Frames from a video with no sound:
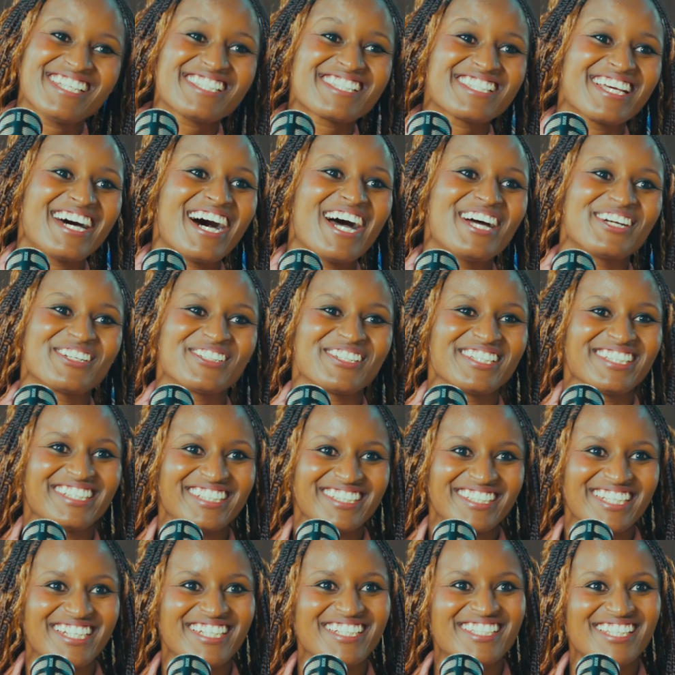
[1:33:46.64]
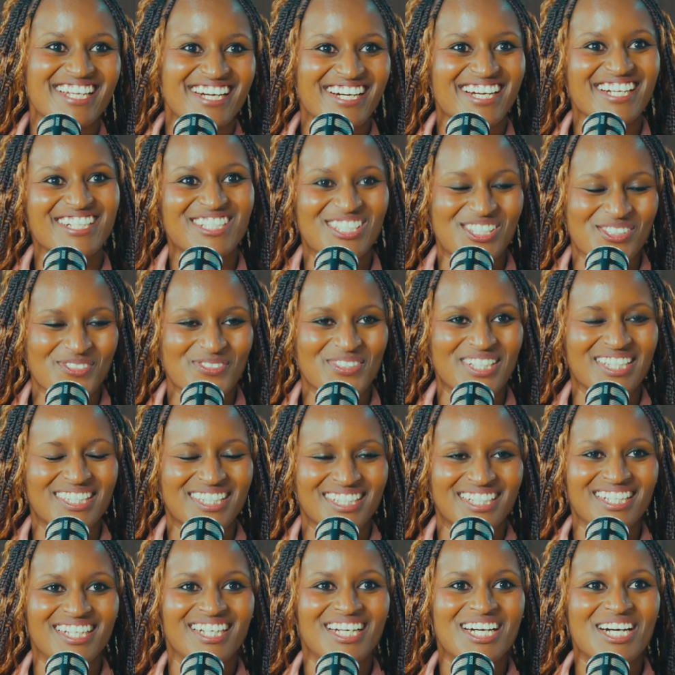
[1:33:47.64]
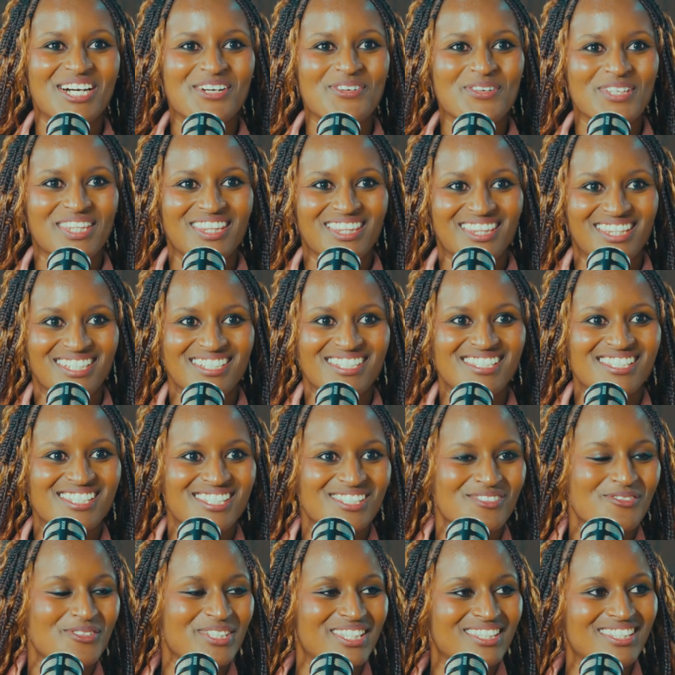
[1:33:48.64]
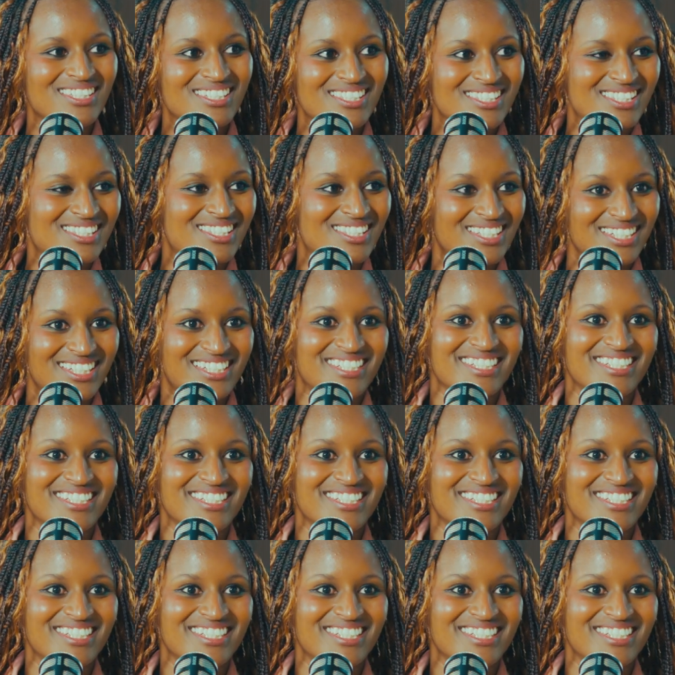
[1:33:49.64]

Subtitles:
That's the irony. They interact with these sea